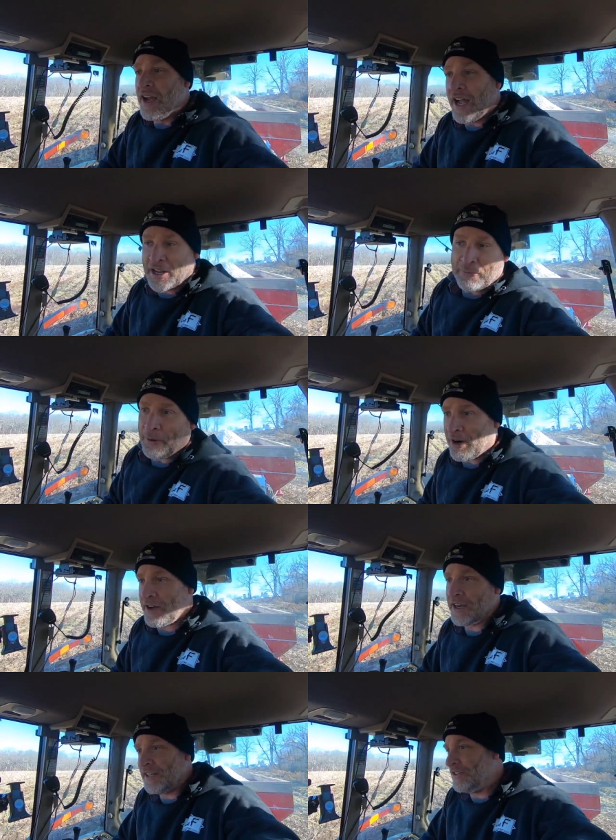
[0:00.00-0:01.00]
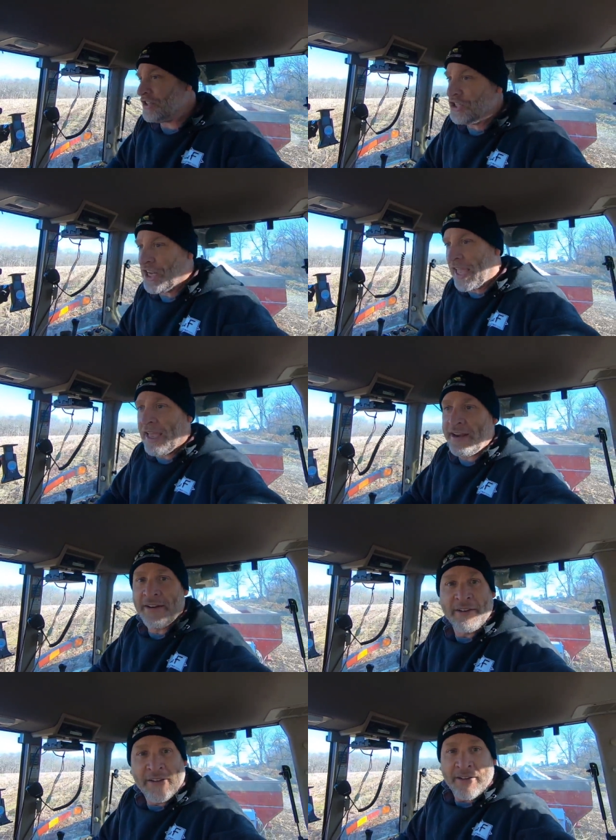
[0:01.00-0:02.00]
I could park it in the shed
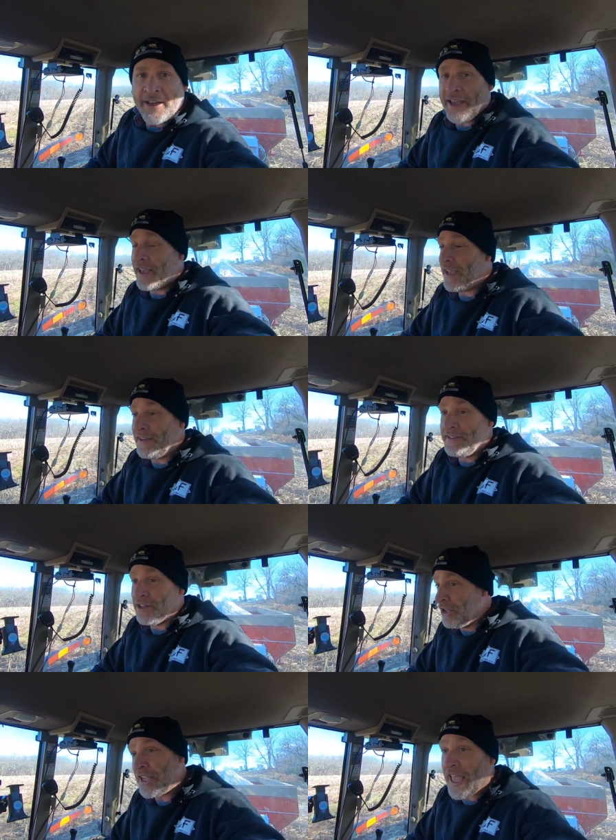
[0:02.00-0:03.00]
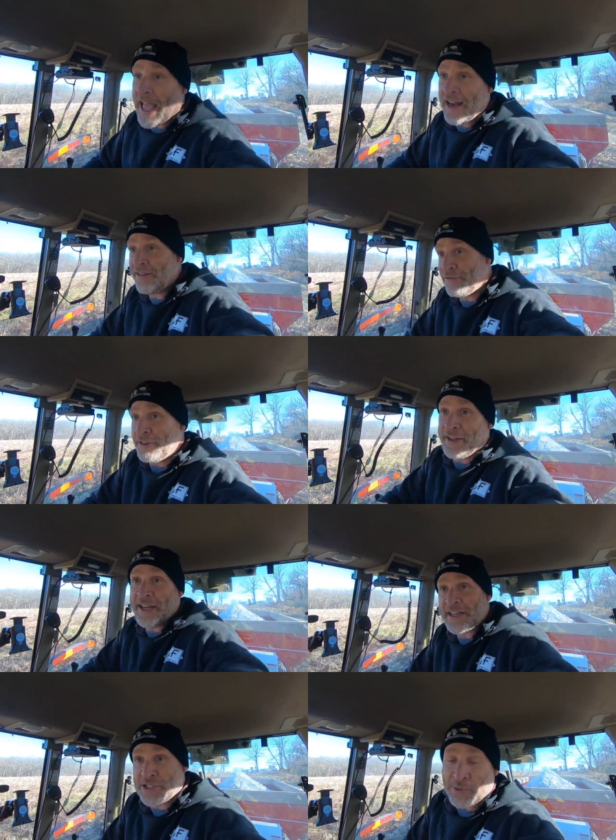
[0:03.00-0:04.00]
and look at it for the
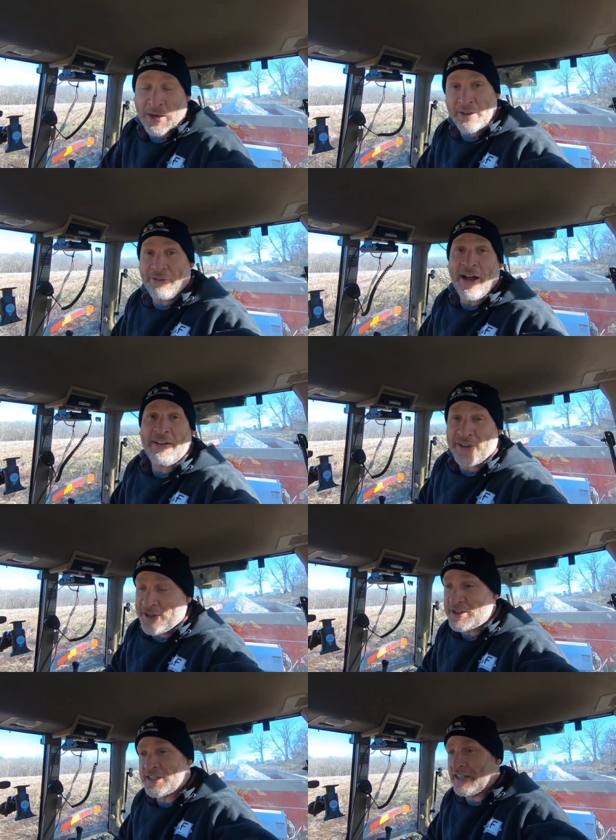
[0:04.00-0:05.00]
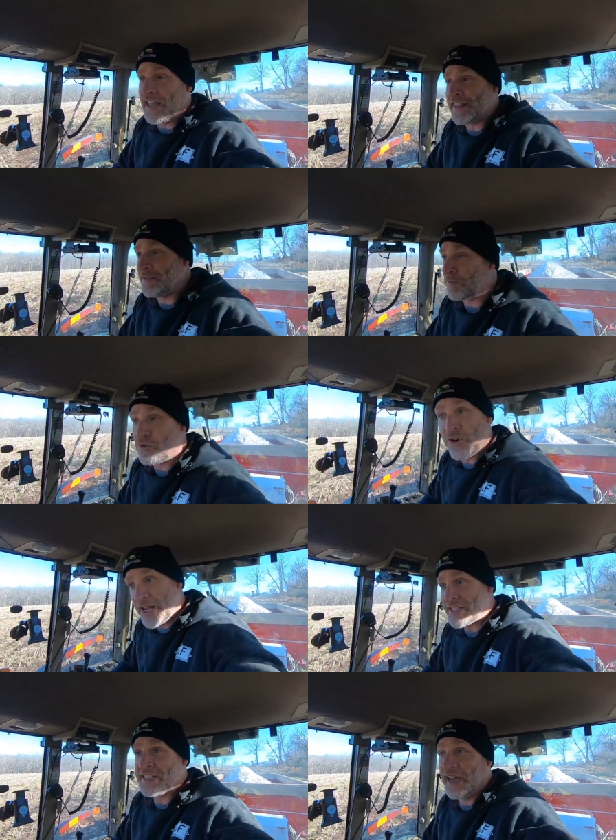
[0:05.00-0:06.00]
next 25 years and let them
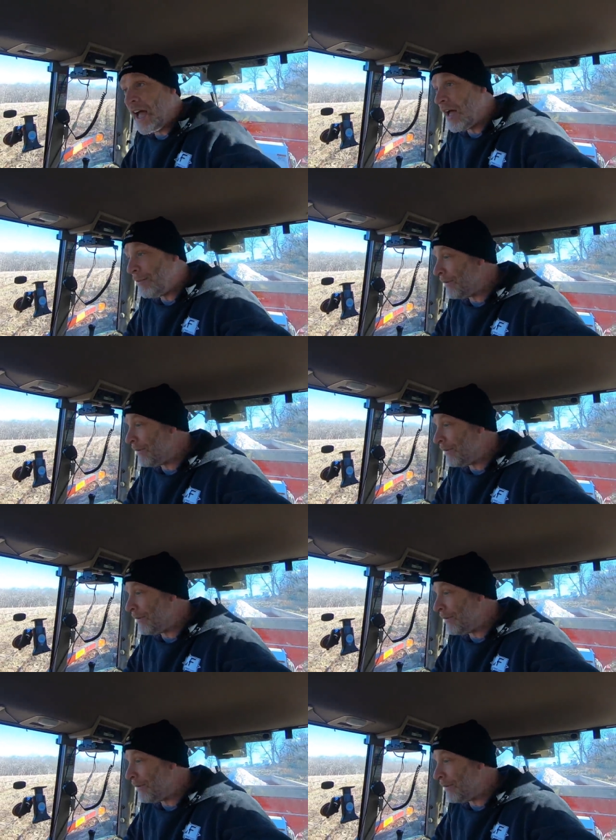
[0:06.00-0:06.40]
rust up.